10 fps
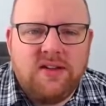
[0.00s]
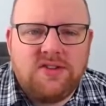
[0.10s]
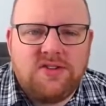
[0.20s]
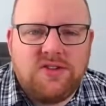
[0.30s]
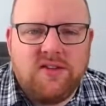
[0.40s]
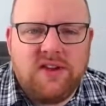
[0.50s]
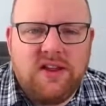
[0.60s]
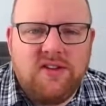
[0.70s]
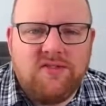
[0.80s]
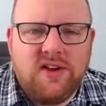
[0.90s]
Do you have
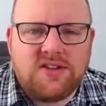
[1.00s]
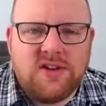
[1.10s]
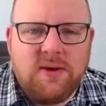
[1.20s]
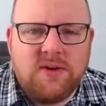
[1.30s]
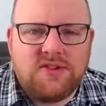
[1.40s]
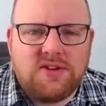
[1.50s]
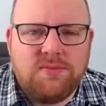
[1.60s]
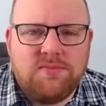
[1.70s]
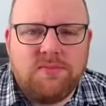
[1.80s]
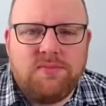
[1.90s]
any advice on how I should
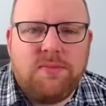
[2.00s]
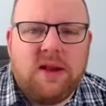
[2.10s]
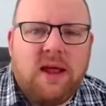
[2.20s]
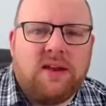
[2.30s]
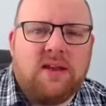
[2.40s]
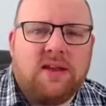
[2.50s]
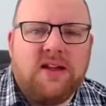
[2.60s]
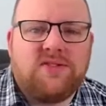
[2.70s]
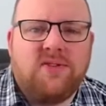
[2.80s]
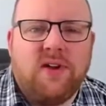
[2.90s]
plan
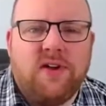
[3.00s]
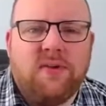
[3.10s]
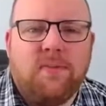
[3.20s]
cash flow?